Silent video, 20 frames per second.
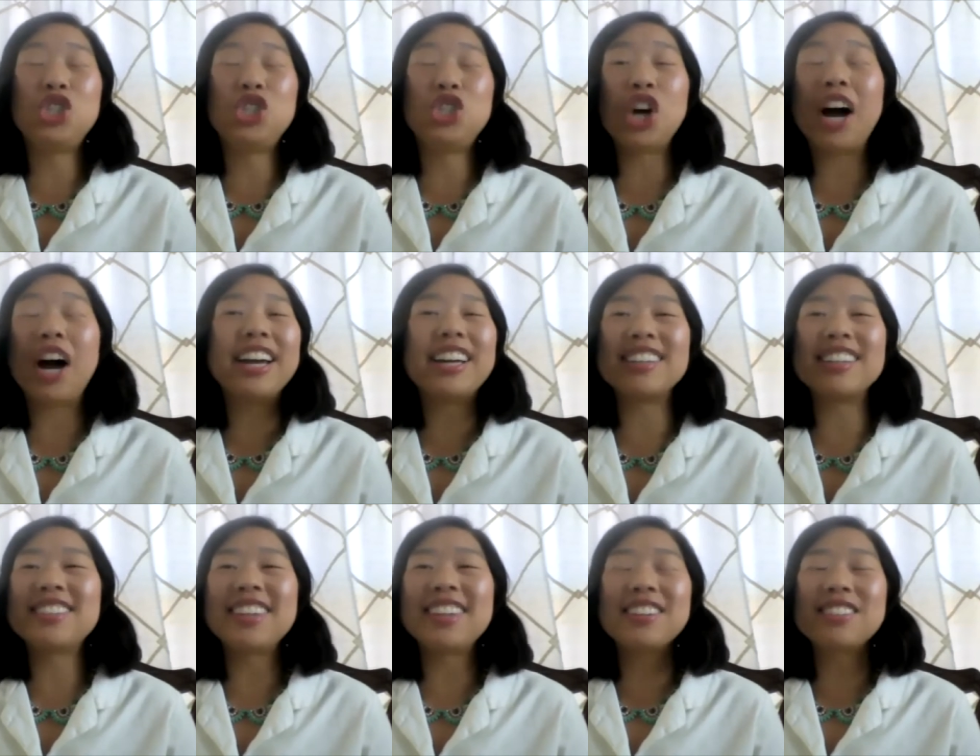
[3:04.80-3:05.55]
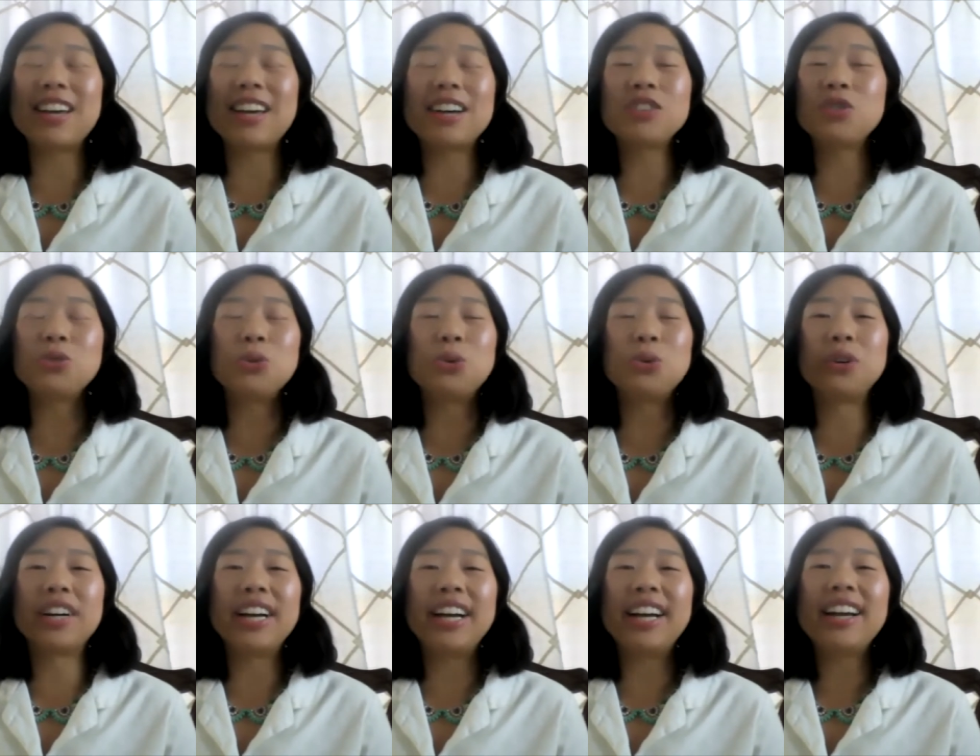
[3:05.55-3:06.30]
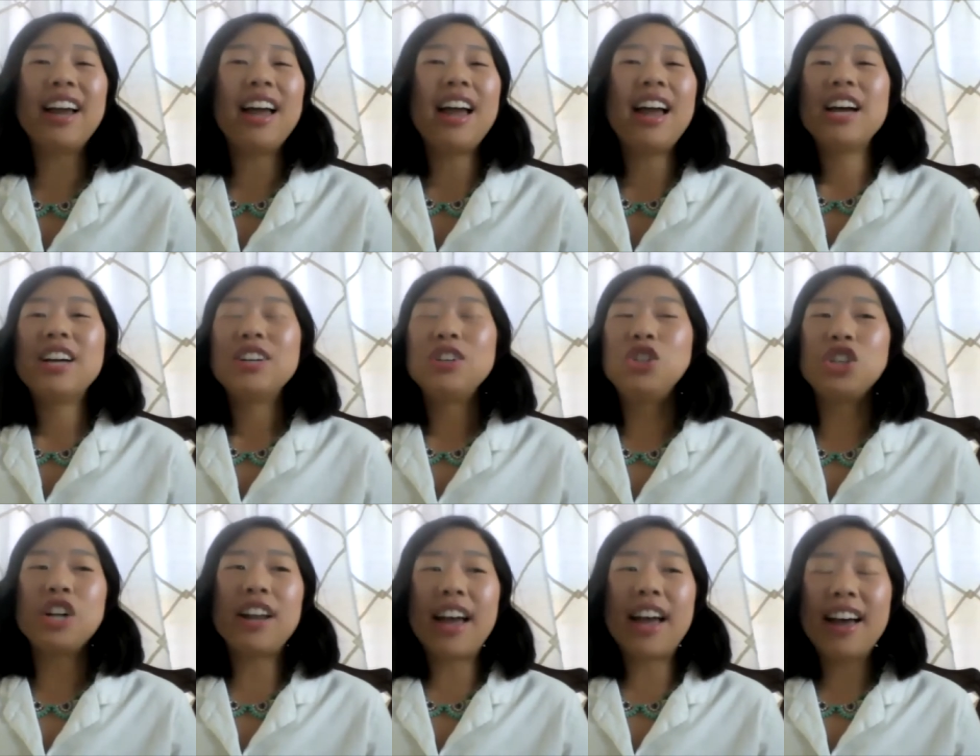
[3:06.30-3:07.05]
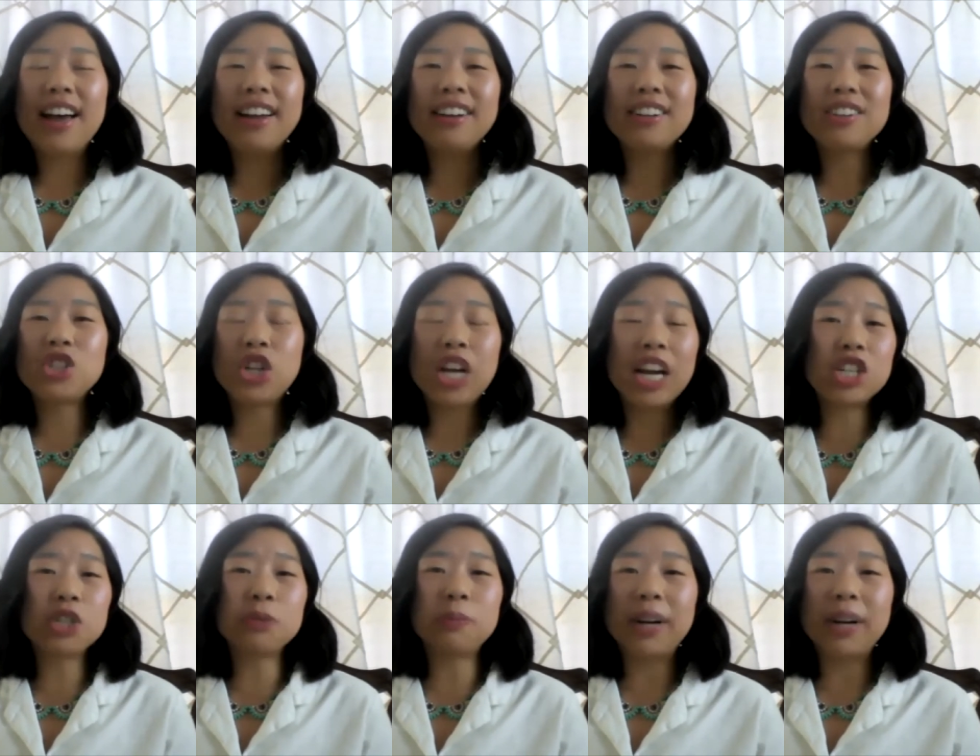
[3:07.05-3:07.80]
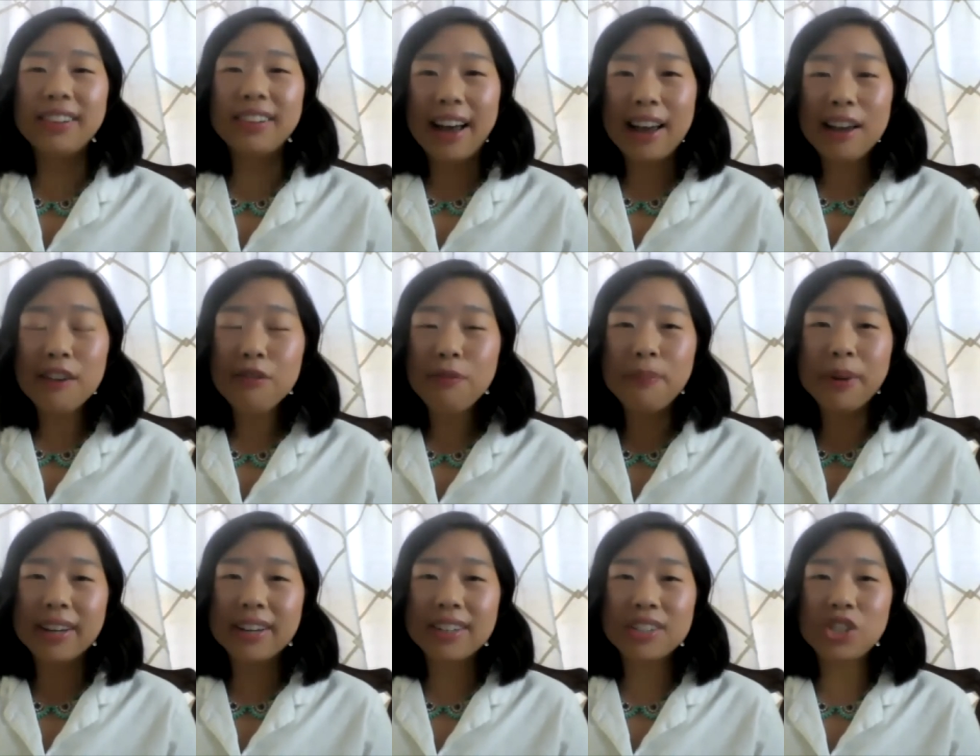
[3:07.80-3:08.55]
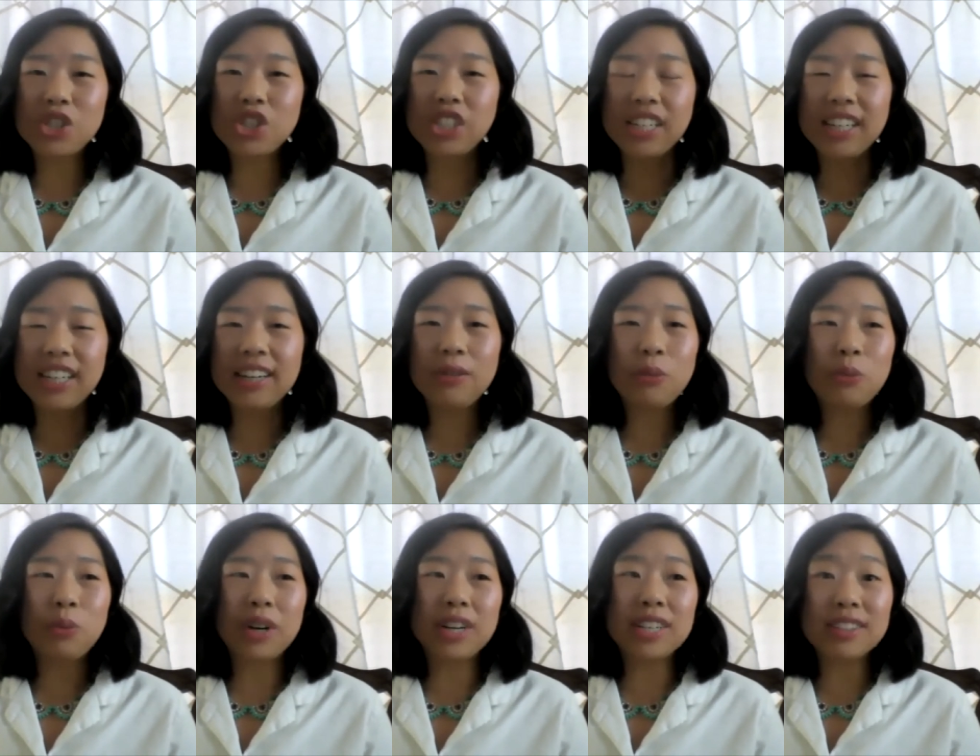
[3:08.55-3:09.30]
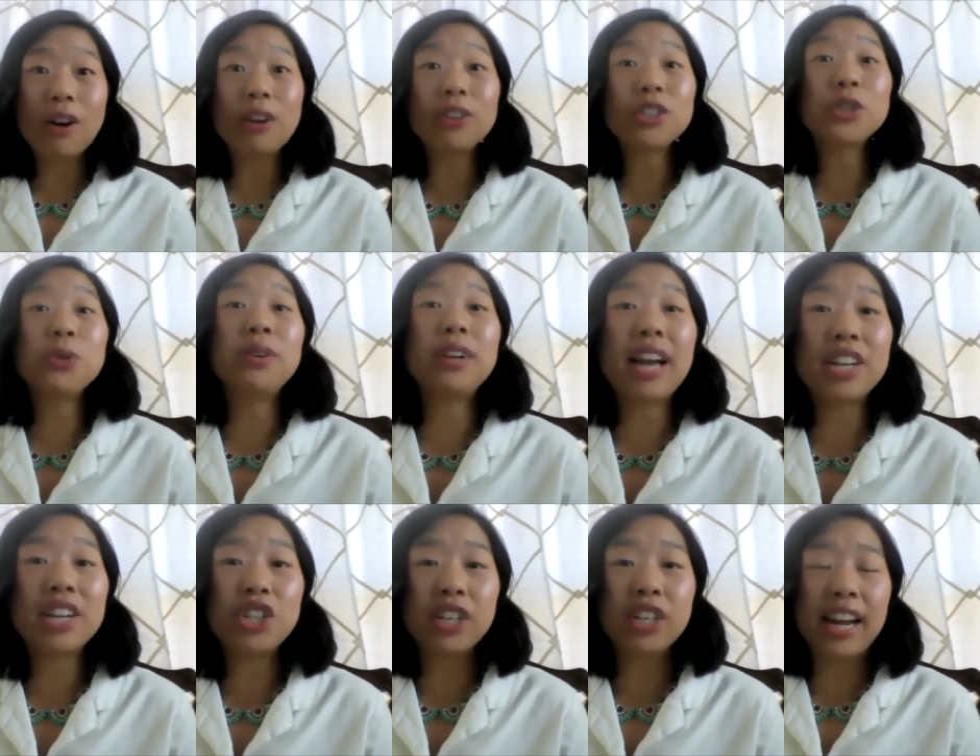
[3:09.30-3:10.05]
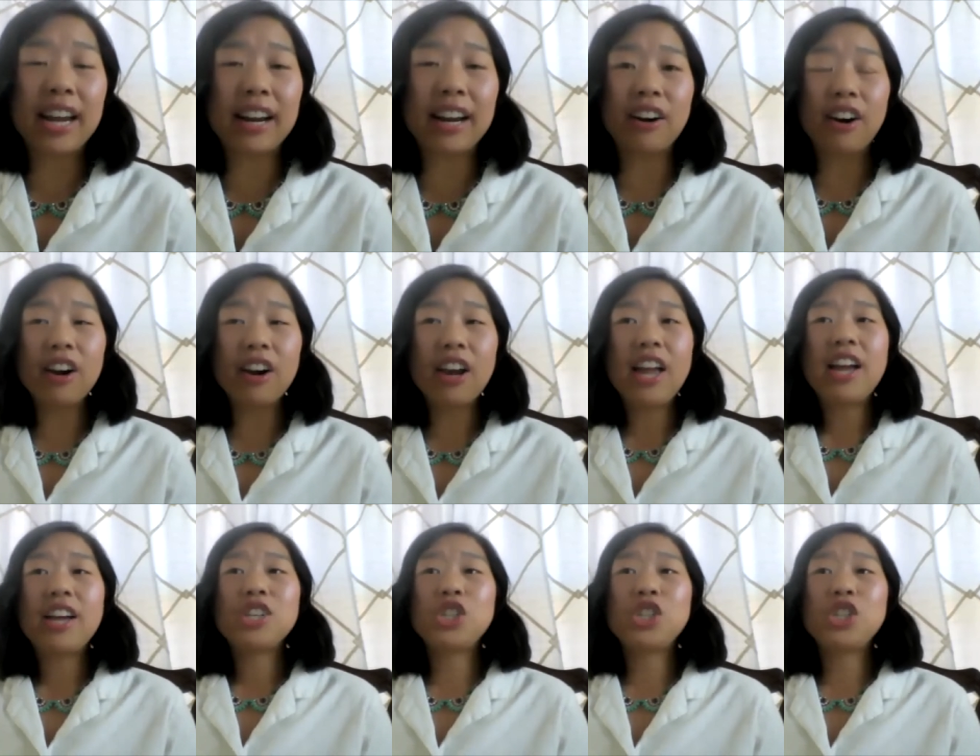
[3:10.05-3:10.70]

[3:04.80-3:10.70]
giant success story. Jeanette changed my life because she was also an educator.